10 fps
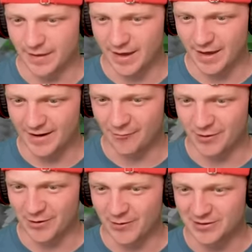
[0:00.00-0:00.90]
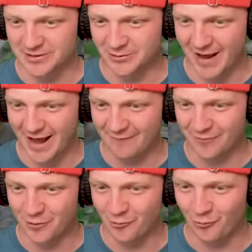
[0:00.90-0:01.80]
then we also
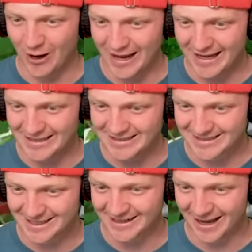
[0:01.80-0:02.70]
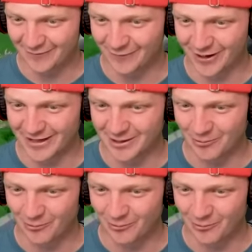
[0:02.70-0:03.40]
have the wings. Cannot forget the